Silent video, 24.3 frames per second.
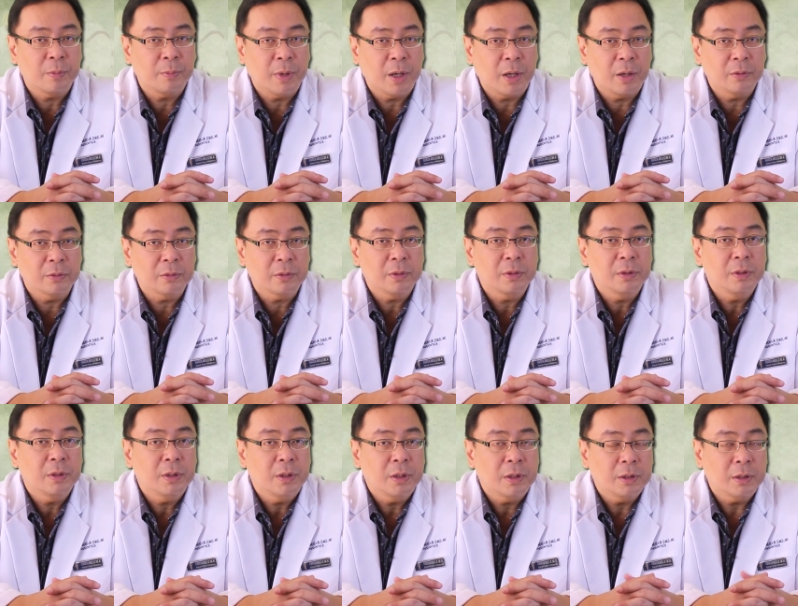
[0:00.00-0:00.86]
about
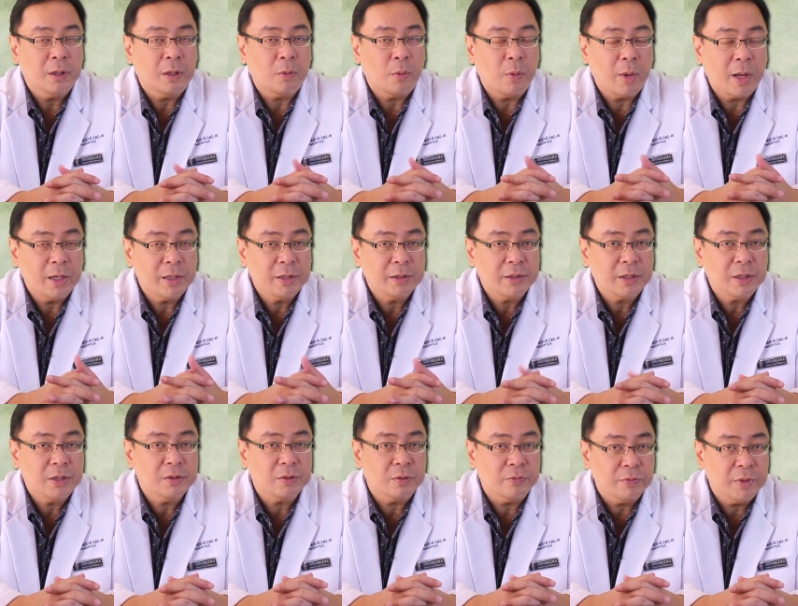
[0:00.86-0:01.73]
the
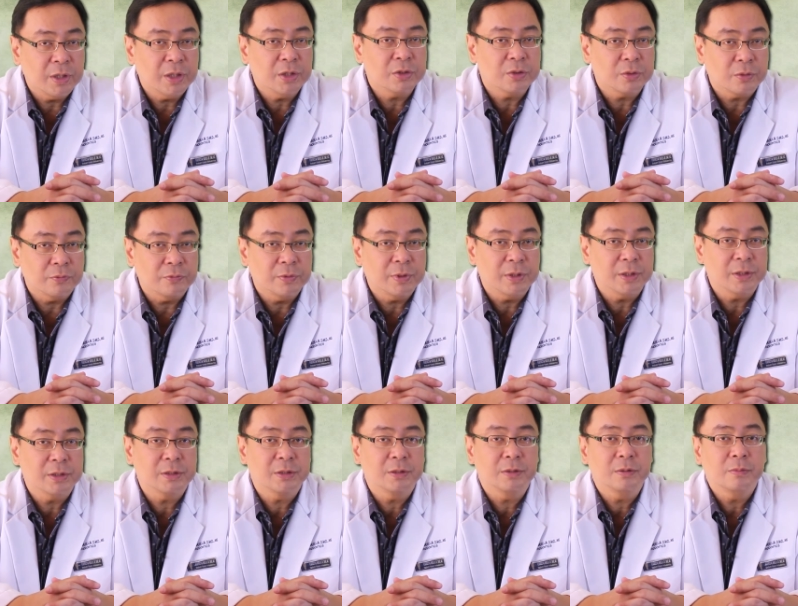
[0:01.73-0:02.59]
qualities of each of
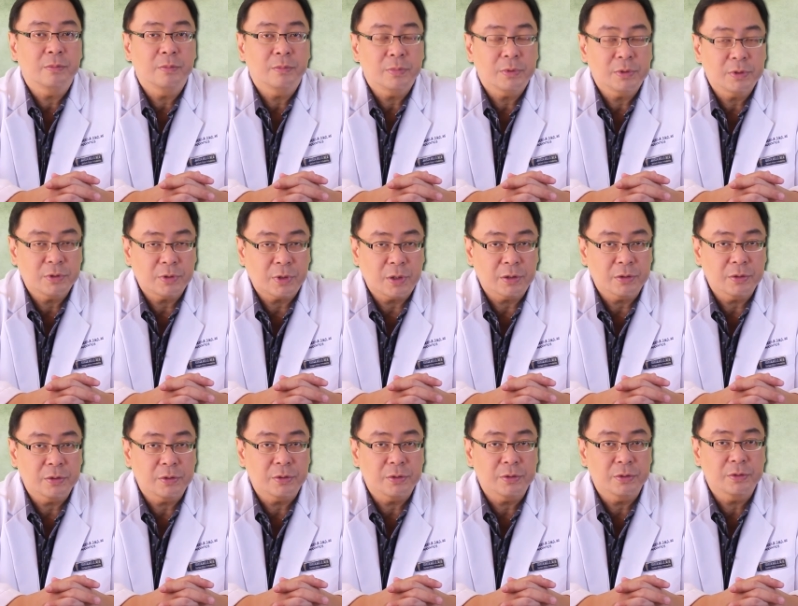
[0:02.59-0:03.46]
these
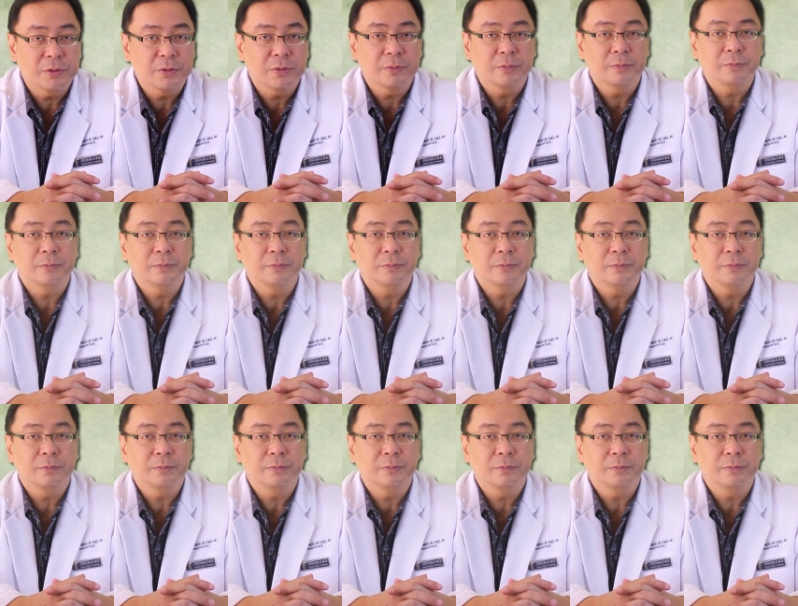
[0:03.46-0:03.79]
structures.